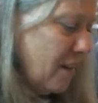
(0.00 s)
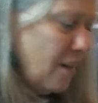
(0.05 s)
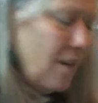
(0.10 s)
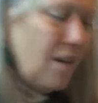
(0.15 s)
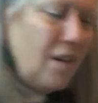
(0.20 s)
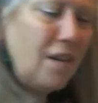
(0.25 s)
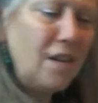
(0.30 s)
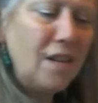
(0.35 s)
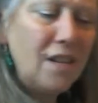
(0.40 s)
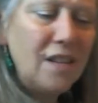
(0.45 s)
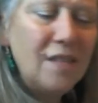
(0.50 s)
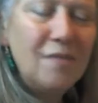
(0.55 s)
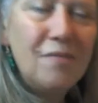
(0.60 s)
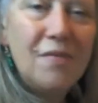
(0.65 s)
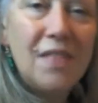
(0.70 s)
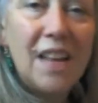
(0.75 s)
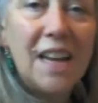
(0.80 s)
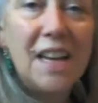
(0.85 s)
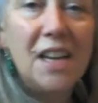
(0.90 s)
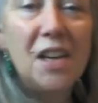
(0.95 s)
Oh,
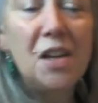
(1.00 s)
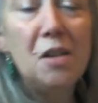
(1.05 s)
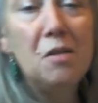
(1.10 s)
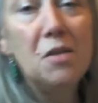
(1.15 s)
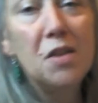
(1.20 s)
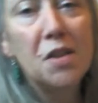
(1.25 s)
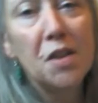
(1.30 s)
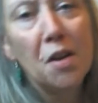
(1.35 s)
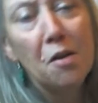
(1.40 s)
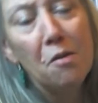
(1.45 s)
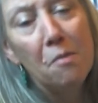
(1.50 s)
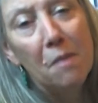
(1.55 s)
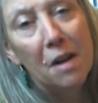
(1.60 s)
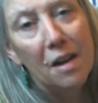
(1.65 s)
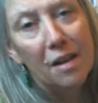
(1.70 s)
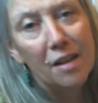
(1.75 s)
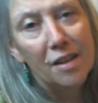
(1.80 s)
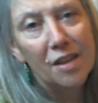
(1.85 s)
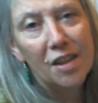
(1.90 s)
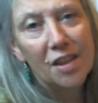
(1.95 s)
thank you so
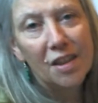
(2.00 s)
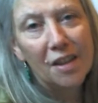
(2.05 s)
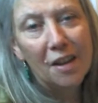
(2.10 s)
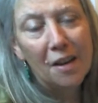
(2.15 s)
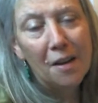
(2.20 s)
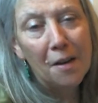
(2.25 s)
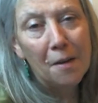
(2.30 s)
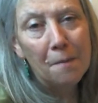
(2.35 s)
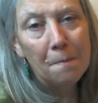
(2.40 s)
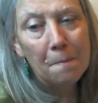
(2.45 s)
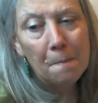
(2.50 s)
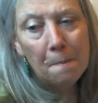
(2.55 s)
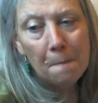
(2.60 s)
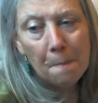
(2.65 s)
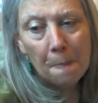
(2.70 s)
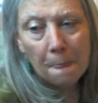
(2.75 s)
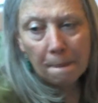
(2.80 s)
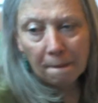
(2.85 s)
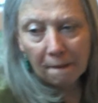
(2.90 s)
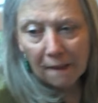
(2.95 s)
much.
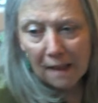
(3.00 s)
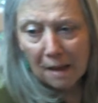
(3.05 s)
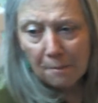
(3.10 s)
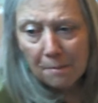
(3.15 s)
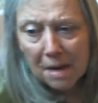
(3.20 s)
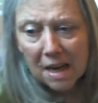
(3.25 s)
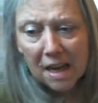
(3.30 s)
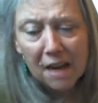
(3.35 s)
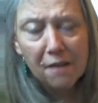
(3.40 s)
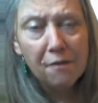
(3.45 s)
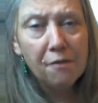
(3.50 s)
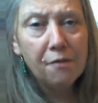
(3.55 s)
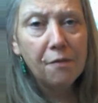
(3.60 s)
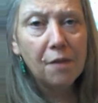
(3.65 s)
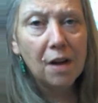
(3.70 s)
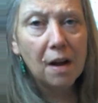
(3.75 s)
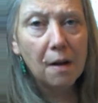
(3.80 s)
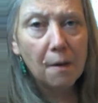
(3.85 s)
Let me give,